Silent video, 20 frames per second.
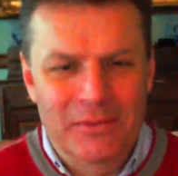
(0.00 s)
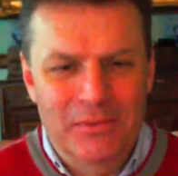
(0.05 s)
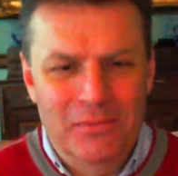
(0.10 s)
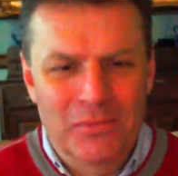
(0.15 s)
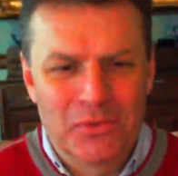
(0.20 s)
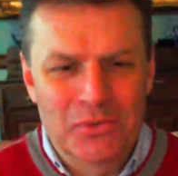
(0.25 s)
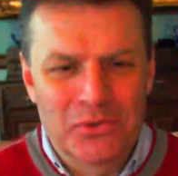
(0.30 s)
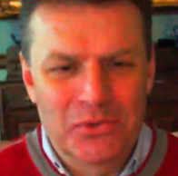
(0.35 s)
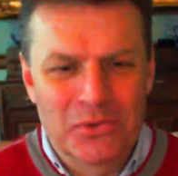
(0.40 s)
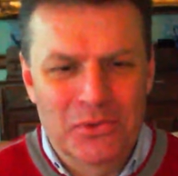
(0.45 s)

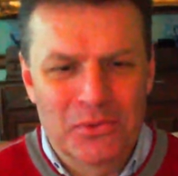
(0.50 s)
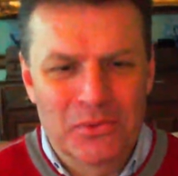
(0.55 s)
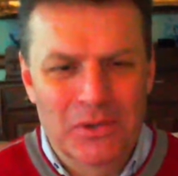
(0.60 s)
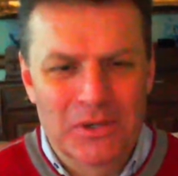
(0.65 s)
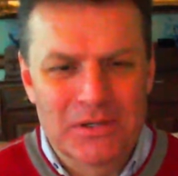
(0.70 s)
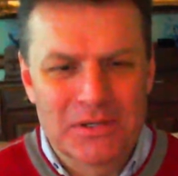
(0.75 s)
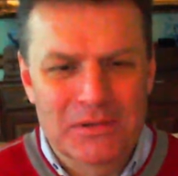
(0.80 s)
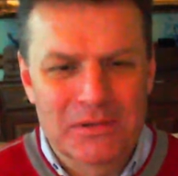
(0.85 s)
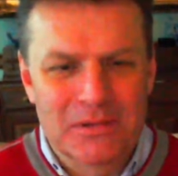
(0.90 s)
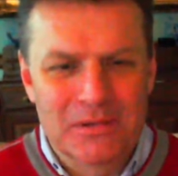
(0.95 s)
what do you call
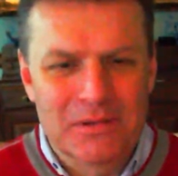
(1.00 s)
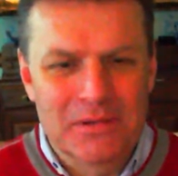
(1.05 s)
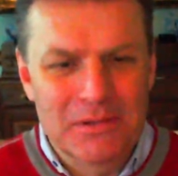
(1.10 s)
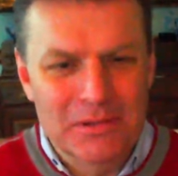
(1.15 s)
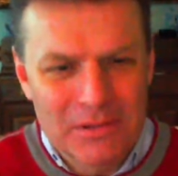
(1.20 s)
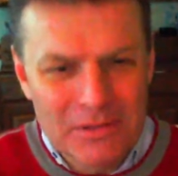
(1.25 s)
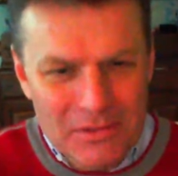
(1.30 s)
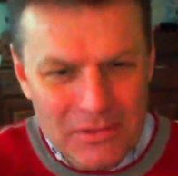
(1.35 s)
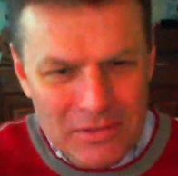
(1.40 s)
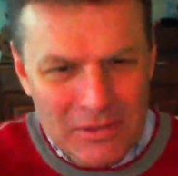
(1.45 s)
it?
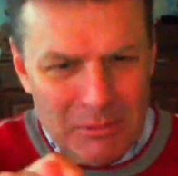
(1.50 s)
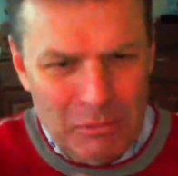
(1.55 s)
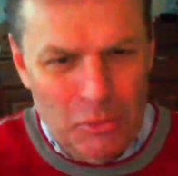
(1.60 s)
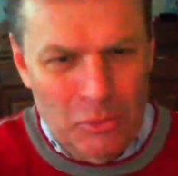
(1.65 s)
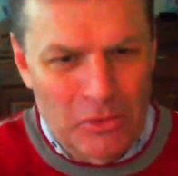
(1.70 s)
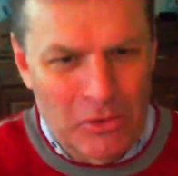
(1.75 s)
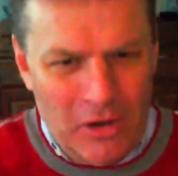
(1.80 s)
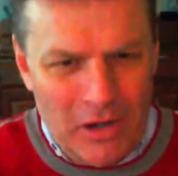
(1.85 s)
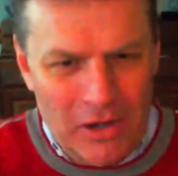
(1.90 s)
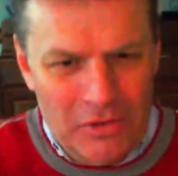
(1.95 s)
The
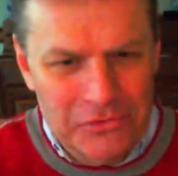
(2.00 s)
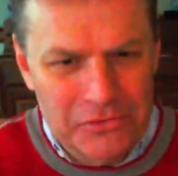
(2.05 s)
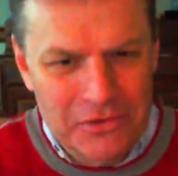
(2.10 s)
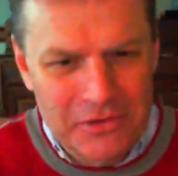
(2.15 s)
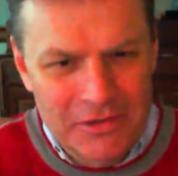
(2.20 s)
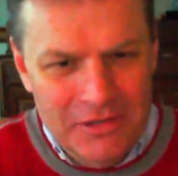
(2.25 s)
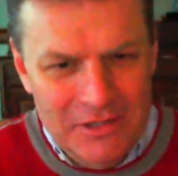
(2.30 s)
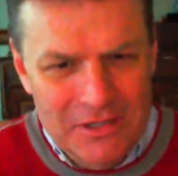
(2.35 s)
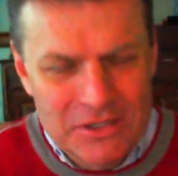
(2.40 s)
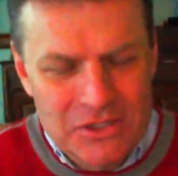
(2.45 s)
broadcast.
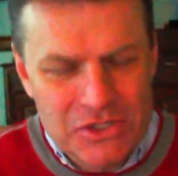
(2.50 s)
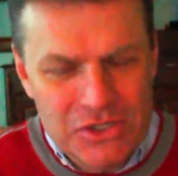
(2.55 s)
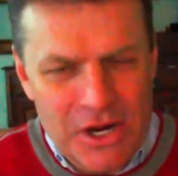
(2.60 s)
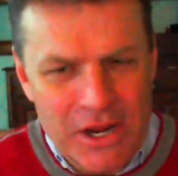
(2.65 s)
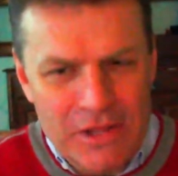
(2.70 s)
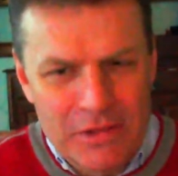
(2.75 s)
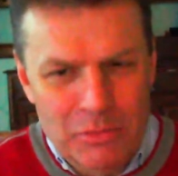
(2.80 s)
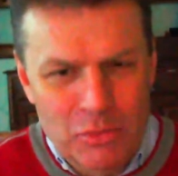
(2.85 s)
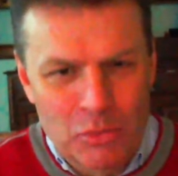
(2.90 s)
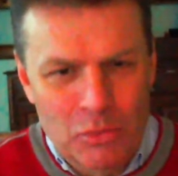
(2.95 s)

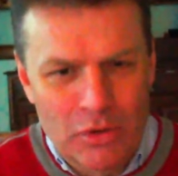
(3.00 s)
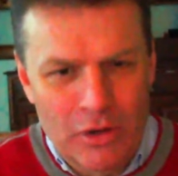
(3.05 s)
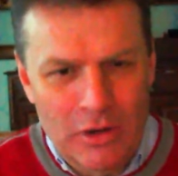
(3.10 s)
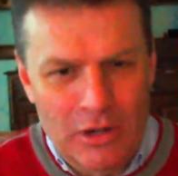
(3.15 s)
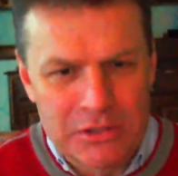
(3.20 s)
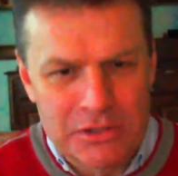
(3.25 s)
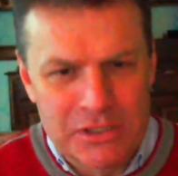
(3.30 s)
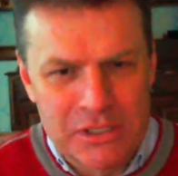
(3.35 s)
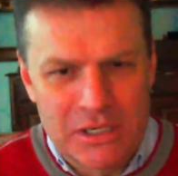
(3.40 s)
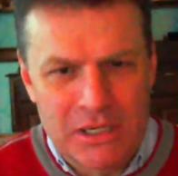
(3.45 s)
Share the
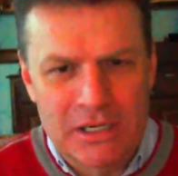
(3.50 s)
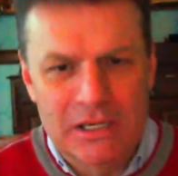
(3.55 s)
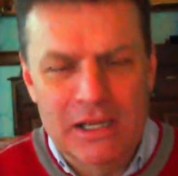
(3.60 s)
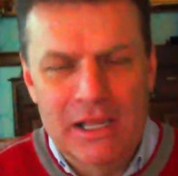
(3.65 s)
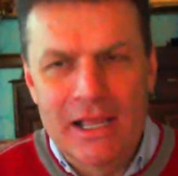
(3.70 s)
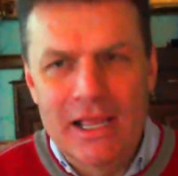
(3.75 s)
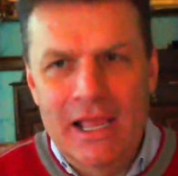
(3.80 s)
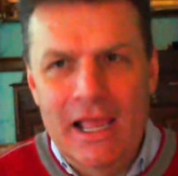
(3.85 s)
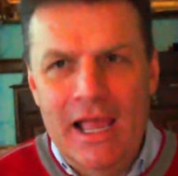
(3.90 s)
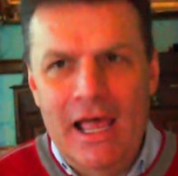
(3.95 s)
broadcast here,
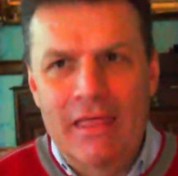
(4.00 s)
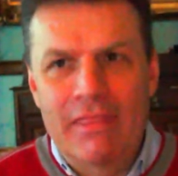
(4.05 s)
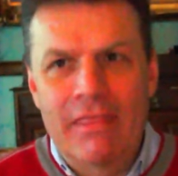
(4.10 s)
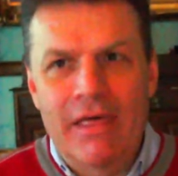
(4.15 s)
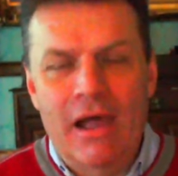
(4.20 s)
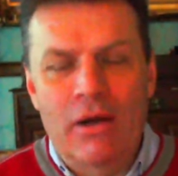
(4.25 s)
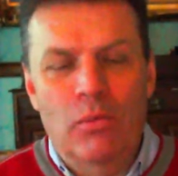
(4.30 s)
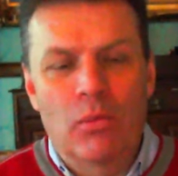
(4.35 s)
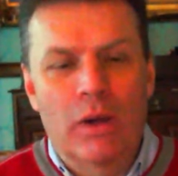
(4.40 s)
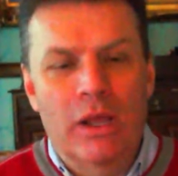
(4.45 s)
and
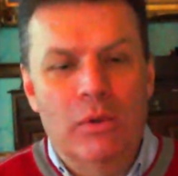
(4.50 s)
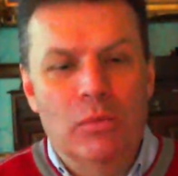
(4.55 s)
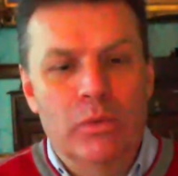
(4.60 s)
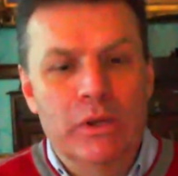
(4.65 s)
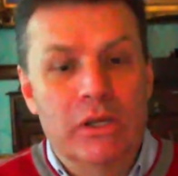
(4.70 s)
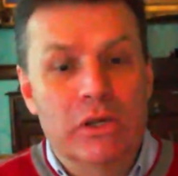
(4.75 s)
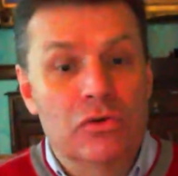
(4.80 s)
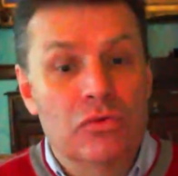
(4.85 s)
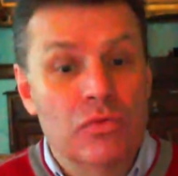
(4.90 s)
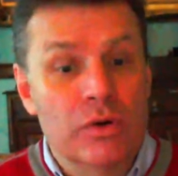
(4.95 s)
that way
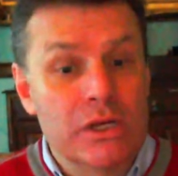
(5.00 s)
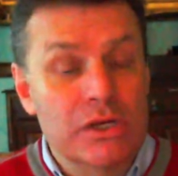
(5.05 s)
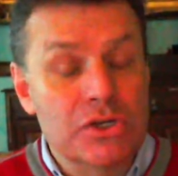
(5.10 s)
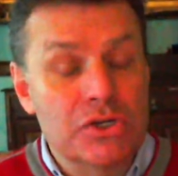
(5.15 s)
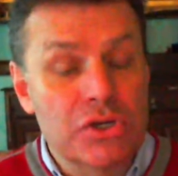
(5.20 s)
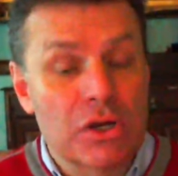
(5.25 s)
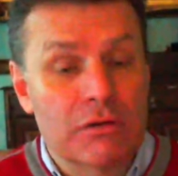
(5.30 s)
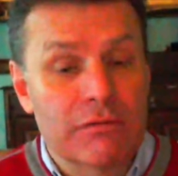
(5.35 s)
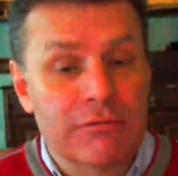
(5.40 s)
we can reach a